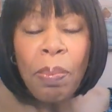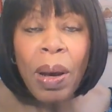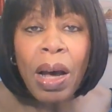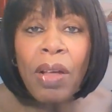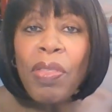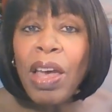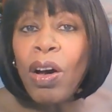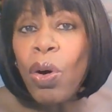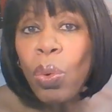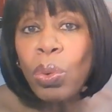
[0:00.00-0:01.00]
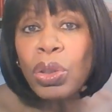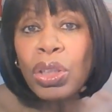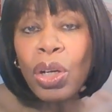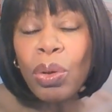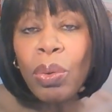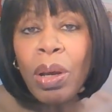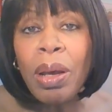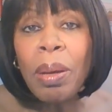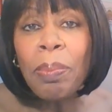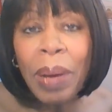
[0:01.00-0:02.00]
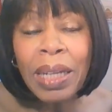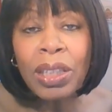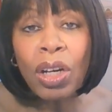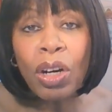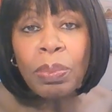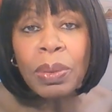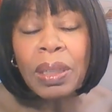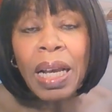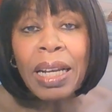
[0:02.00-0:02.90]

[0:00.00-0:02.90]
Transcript: but there are also bad cops.